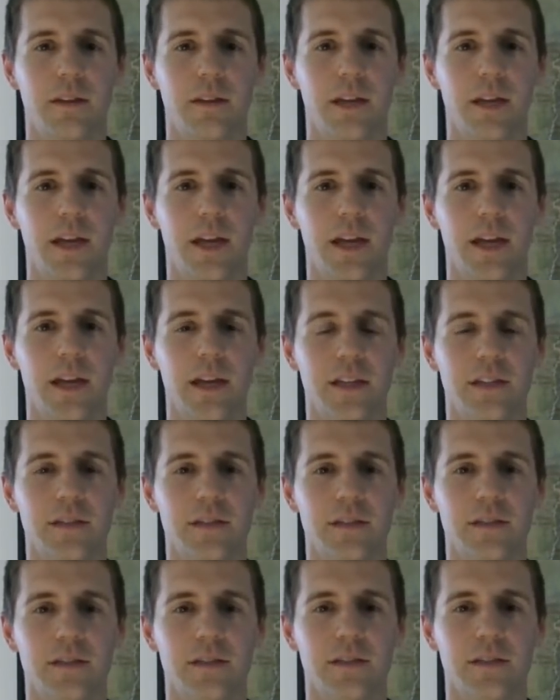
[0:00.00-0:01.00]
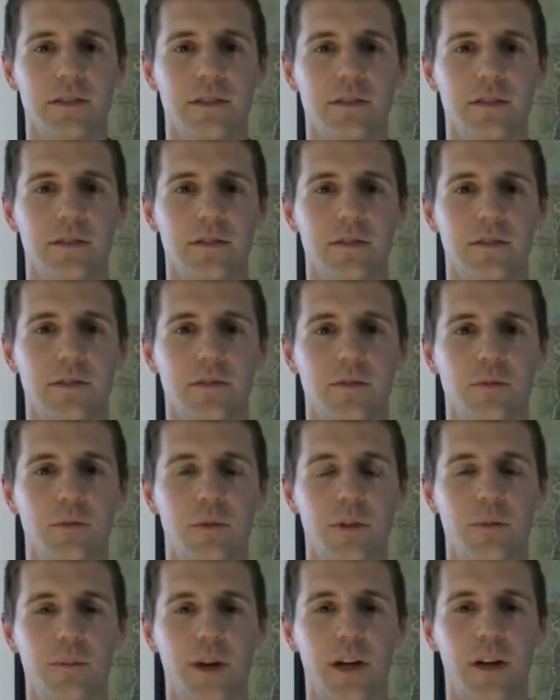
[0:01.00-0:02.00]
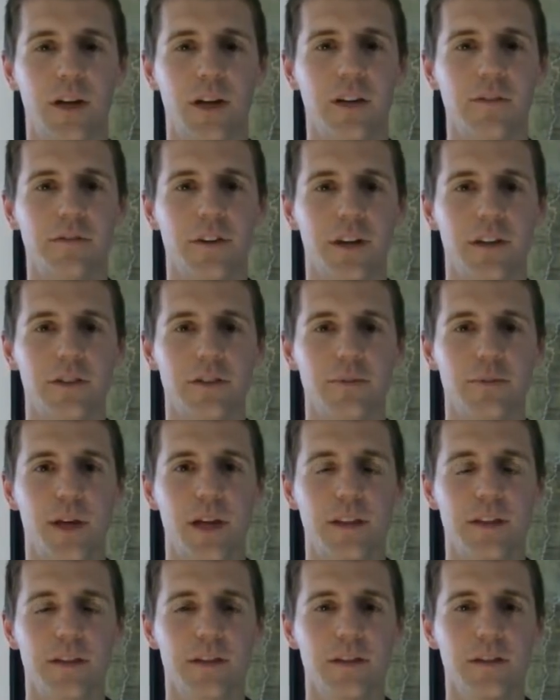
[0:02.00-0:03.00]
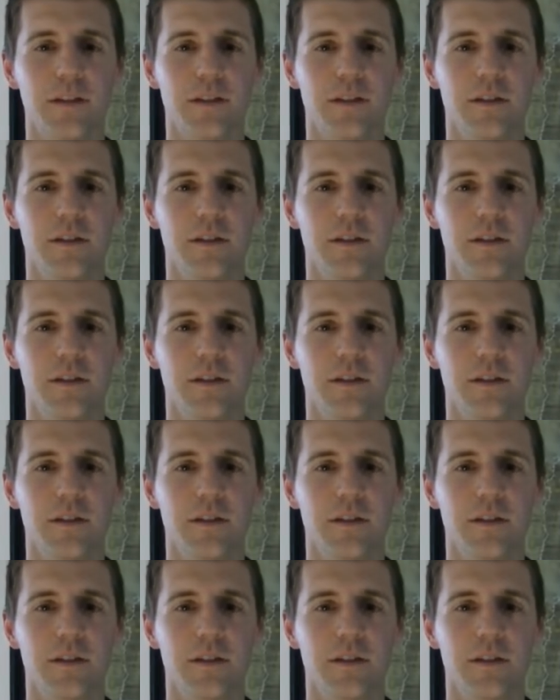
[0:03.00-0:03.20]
and with my grandfather's method,